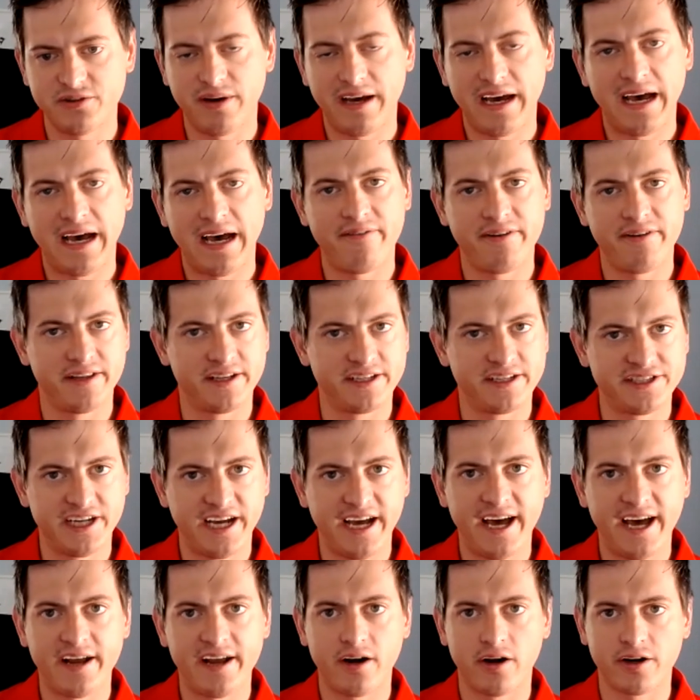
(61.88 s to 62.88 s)
you have in the
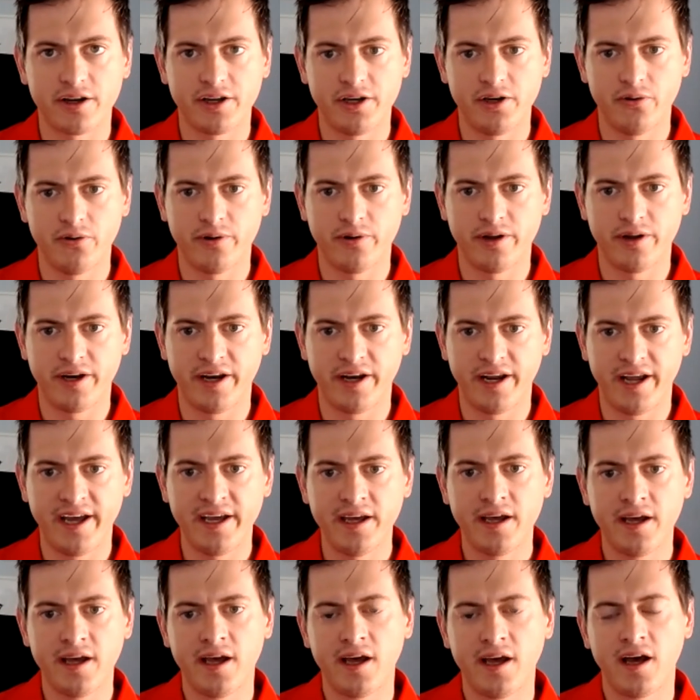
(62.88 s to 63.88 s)
chat or
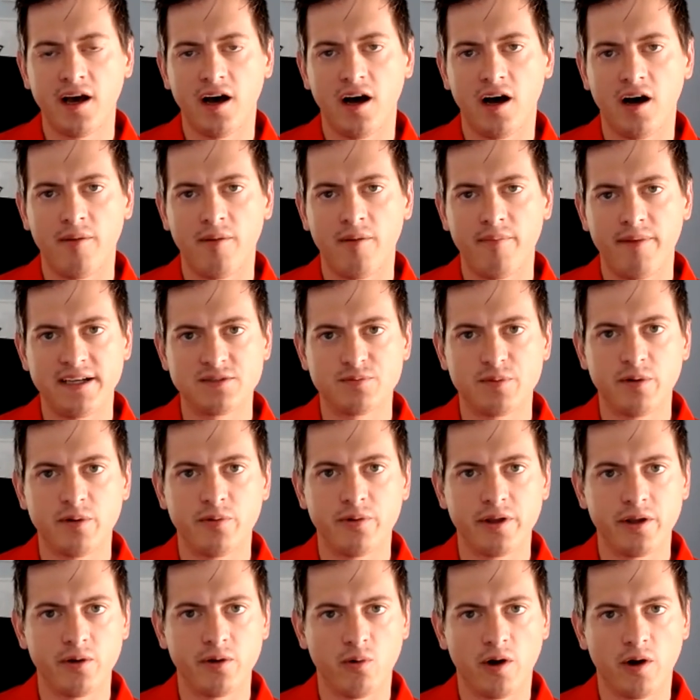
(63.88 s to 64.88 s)
Q&A, as we
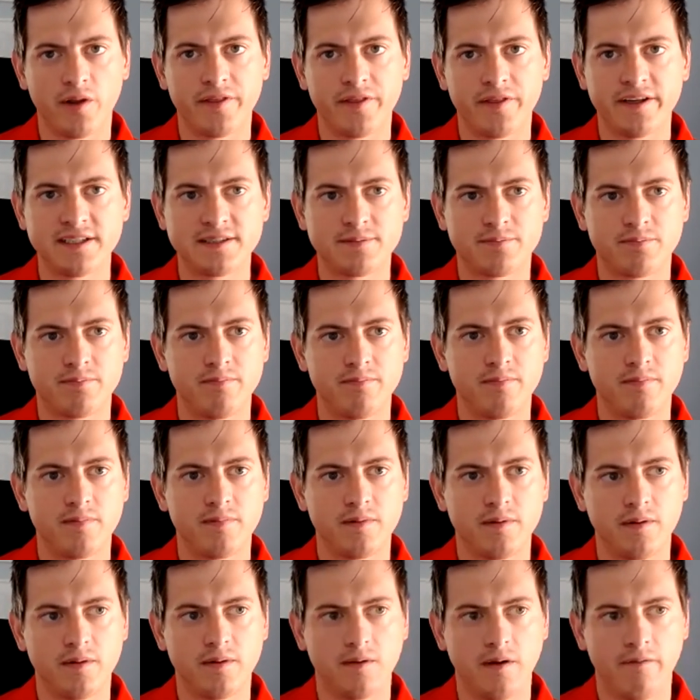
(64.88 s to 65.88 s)
really want this
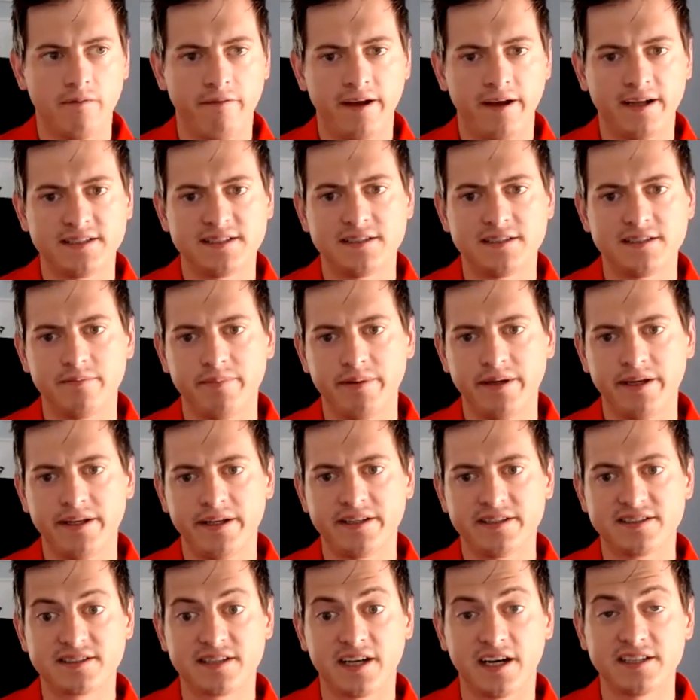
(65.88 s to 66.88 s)
event to be
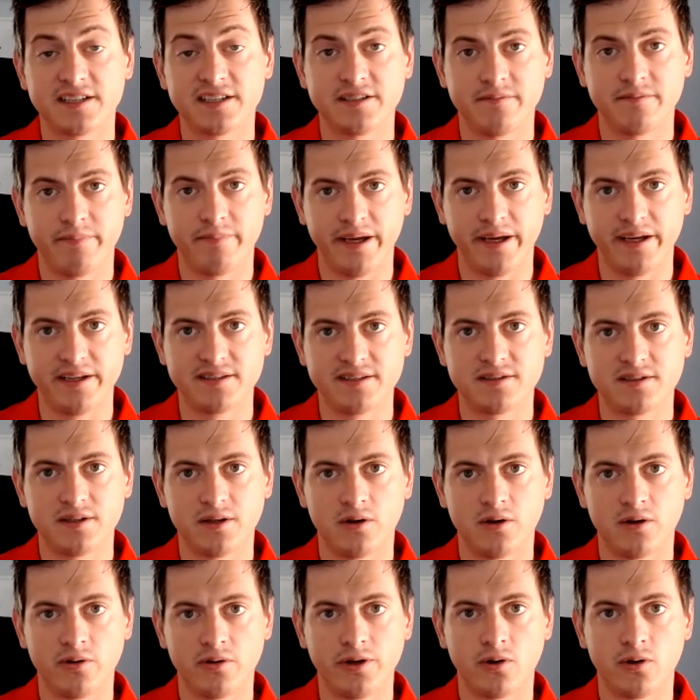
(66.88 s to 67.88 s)
discussion-based.
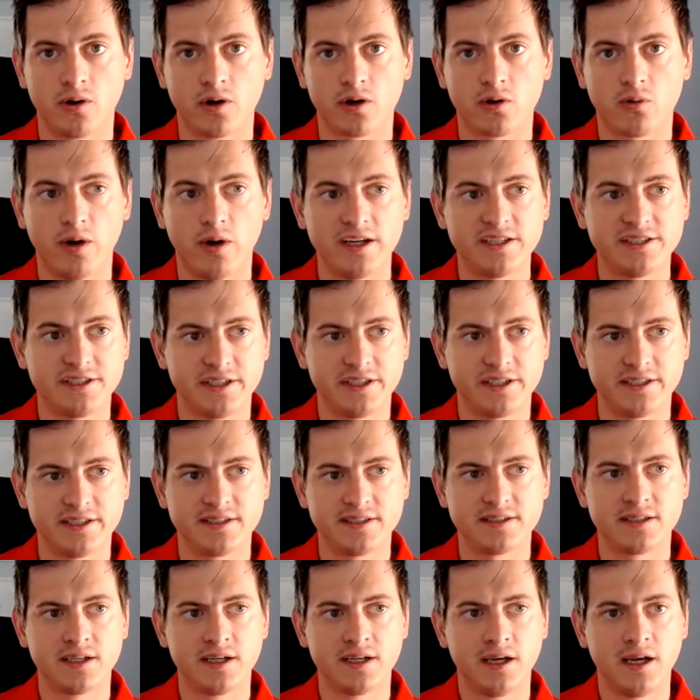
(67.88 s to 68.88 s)
So your
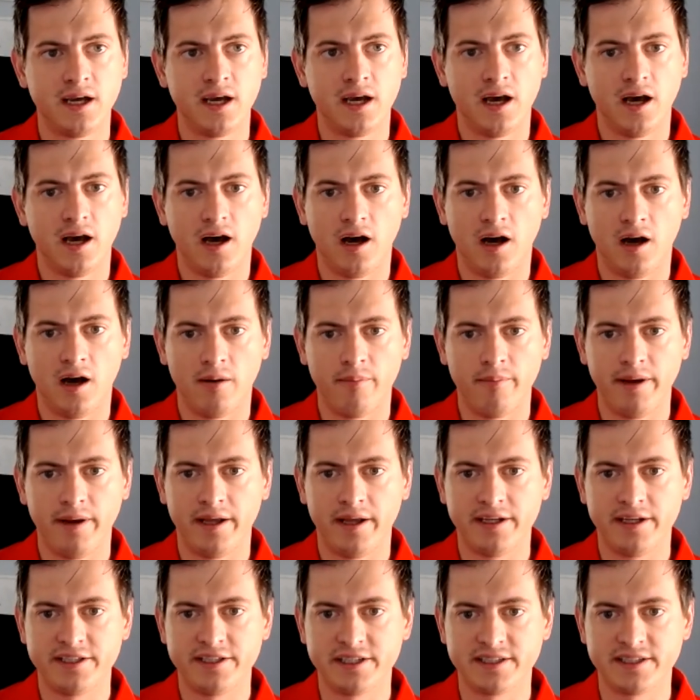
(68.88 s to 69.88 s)
questions
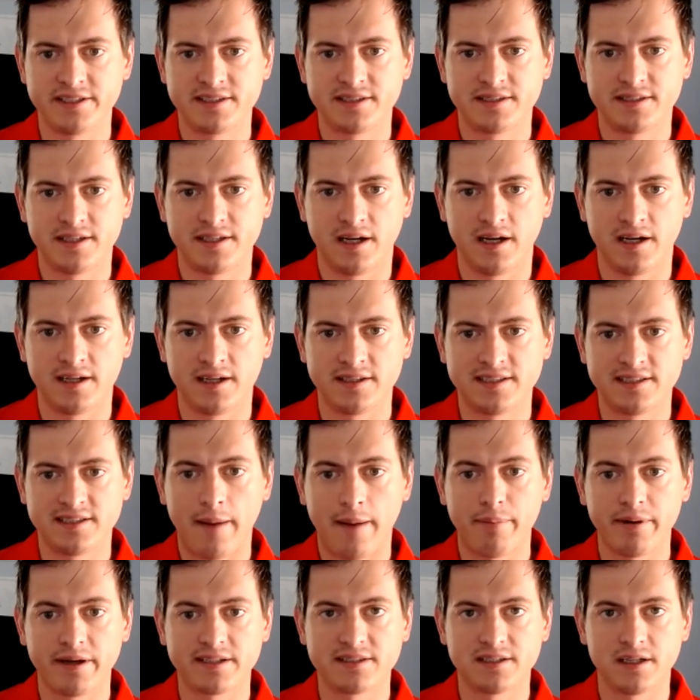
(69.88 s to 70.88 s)
and just
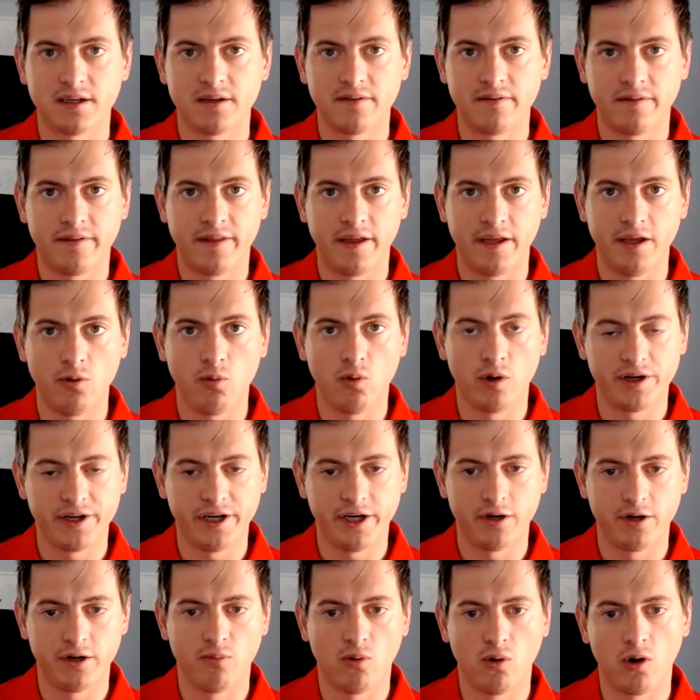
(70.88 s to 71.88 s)
topics that you want to
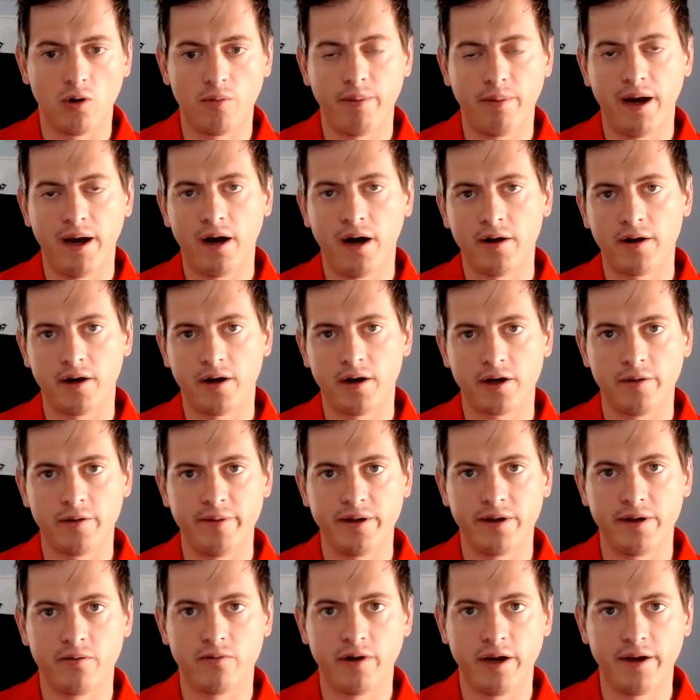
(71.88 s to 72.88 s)
hear more about are going to
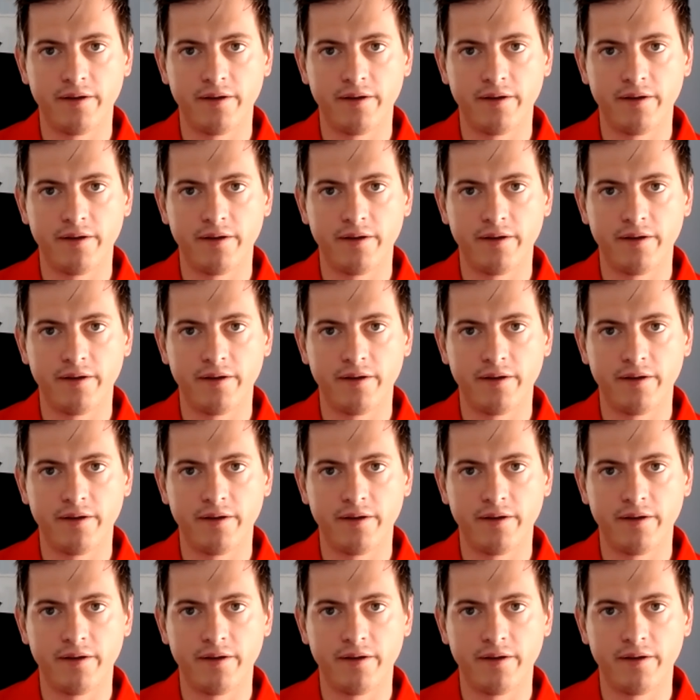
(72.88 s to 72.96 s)
be